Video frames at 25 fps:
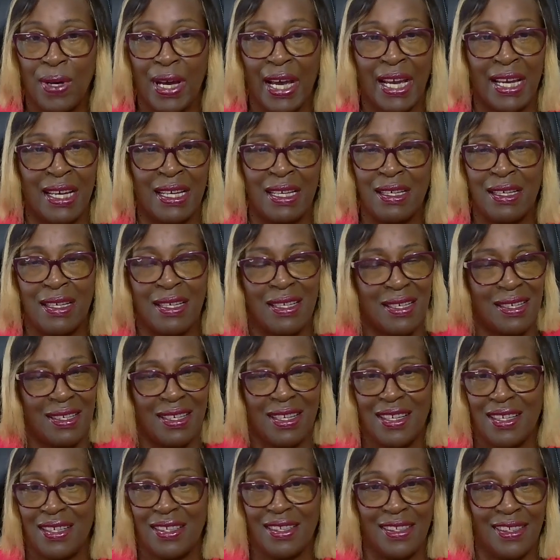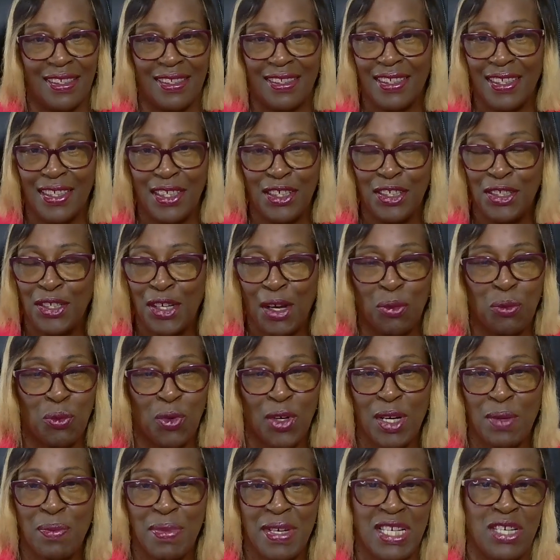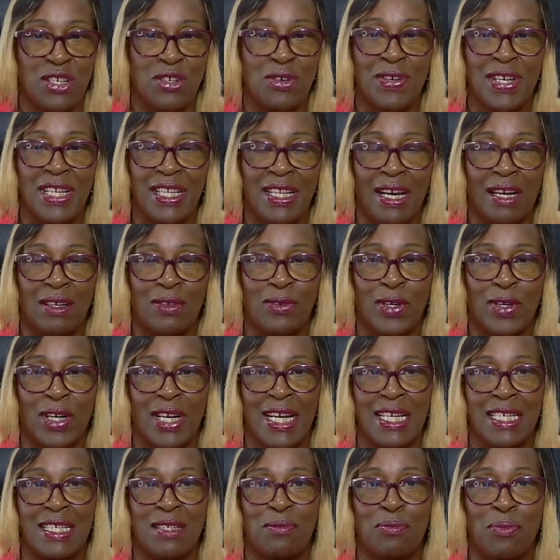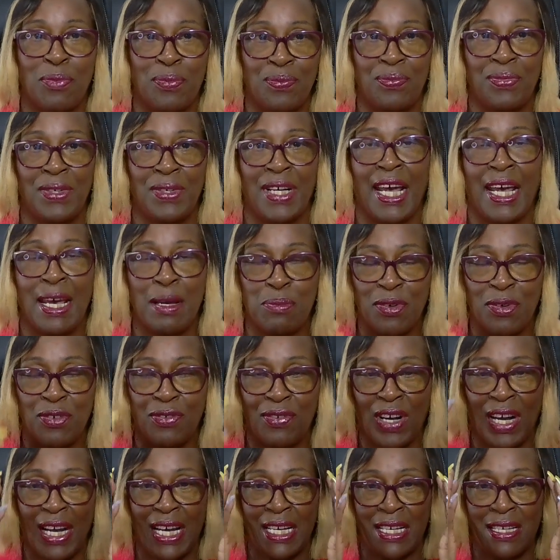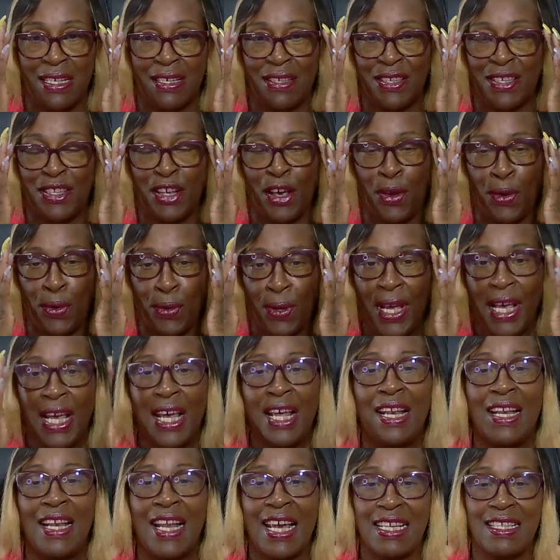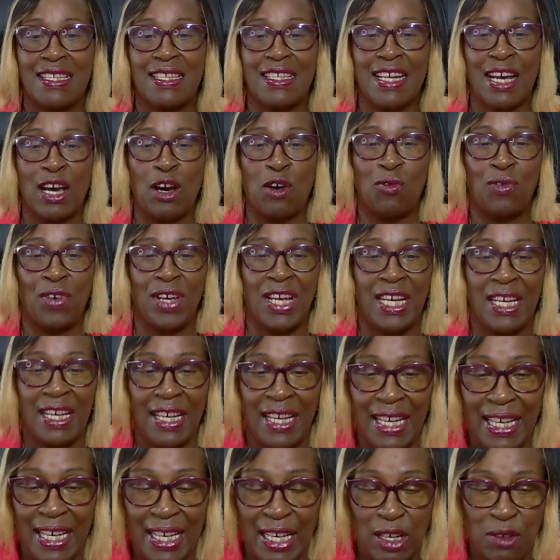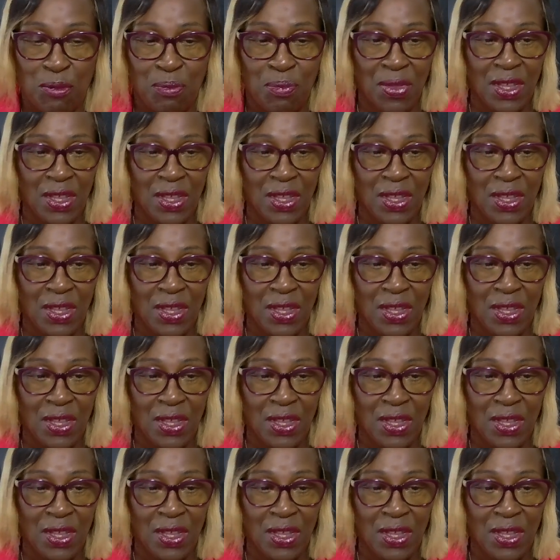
And you don't want to be doing that, right, care providers? So let's delve in here.